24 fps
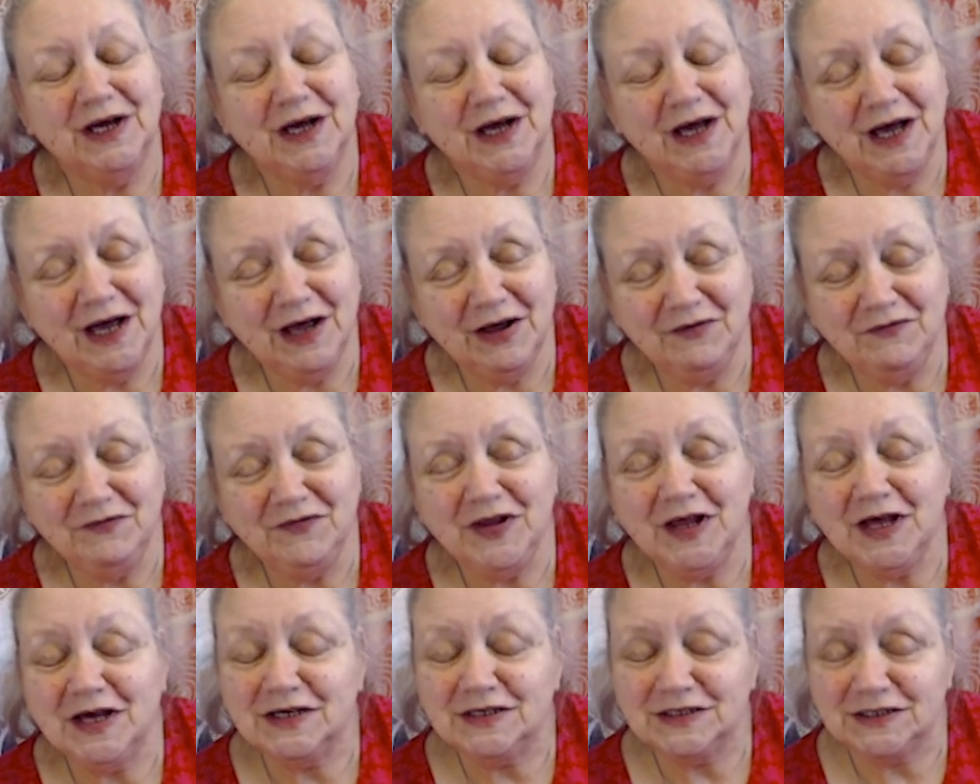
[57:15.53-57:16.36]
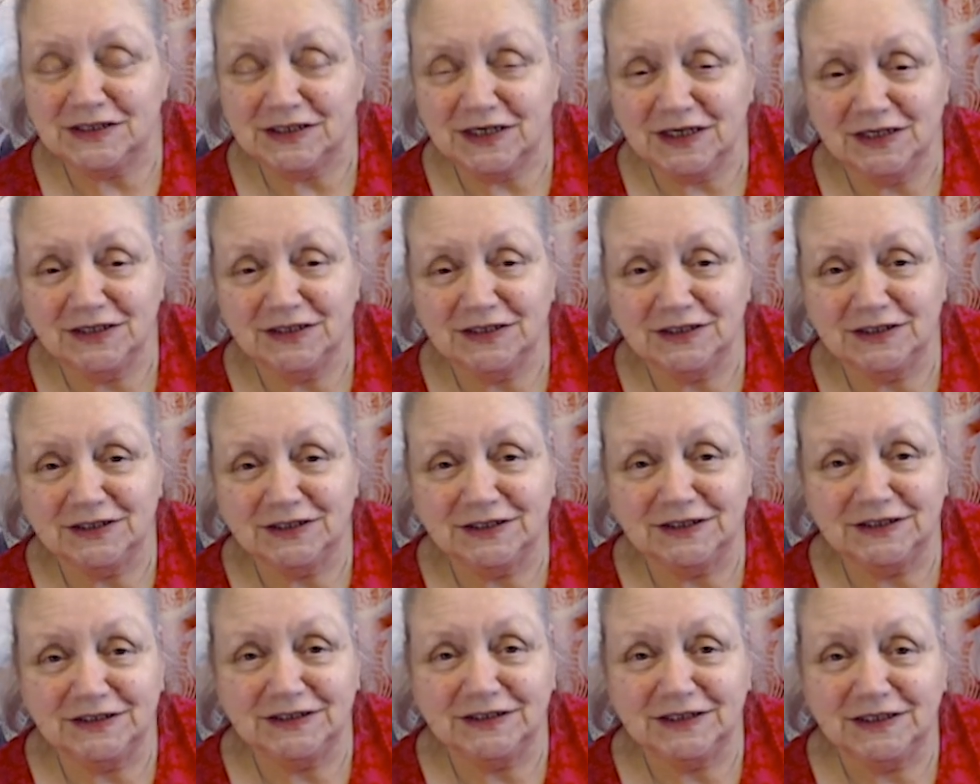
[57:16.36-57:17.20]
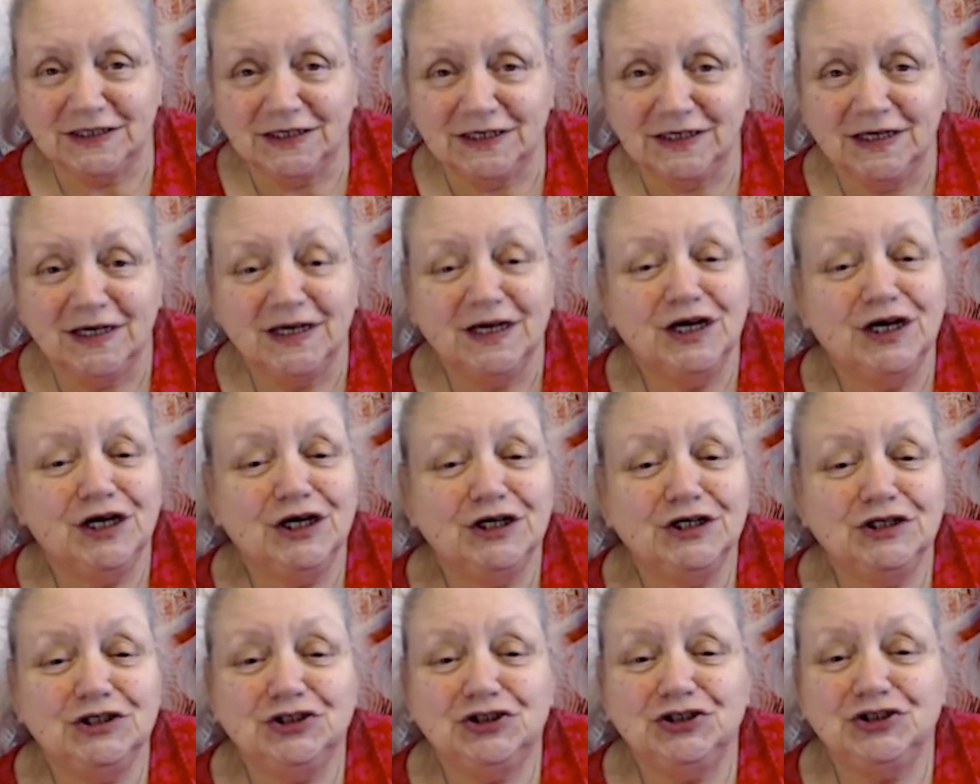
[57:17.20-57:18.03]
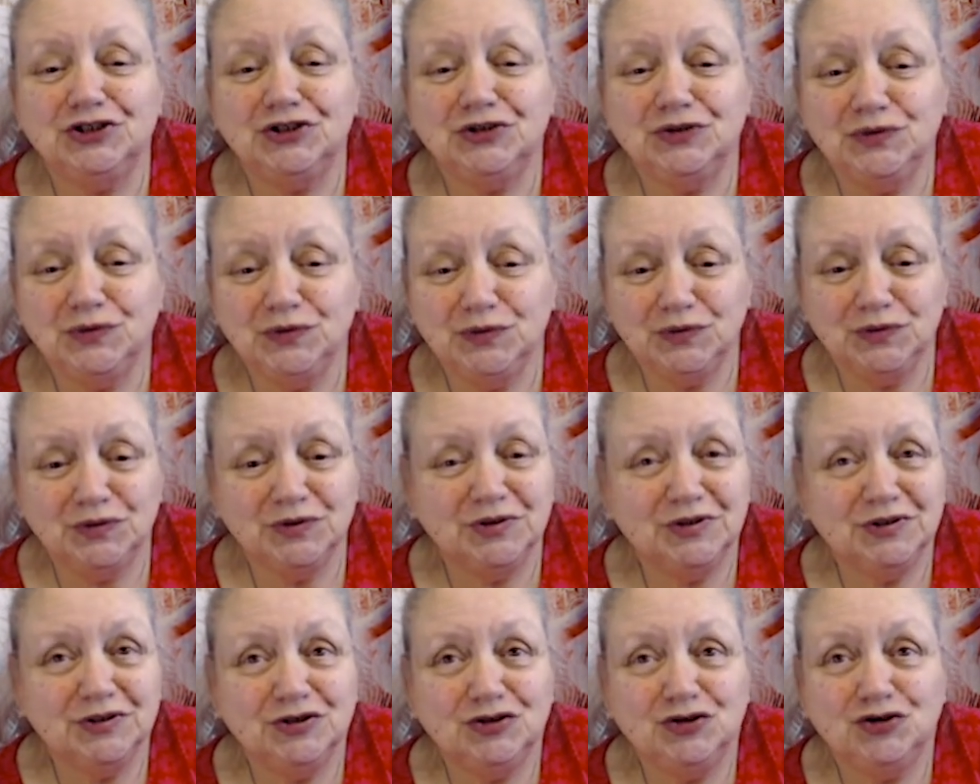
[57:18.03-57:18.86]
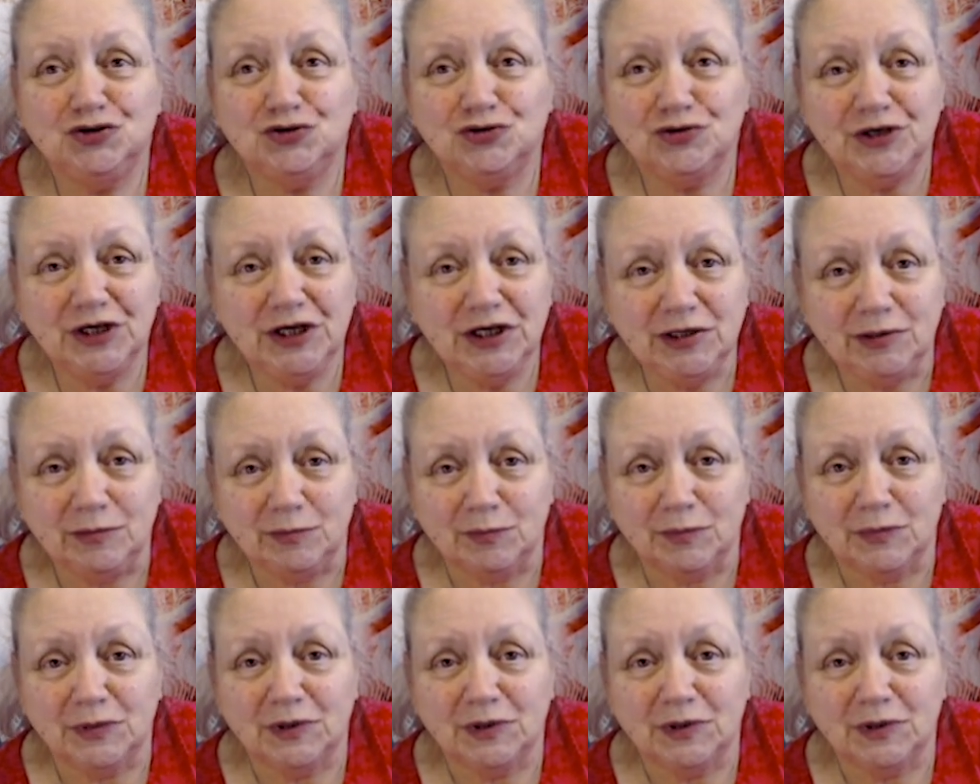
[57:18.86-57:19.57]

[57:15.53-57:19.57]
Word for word: have that tendency to dream.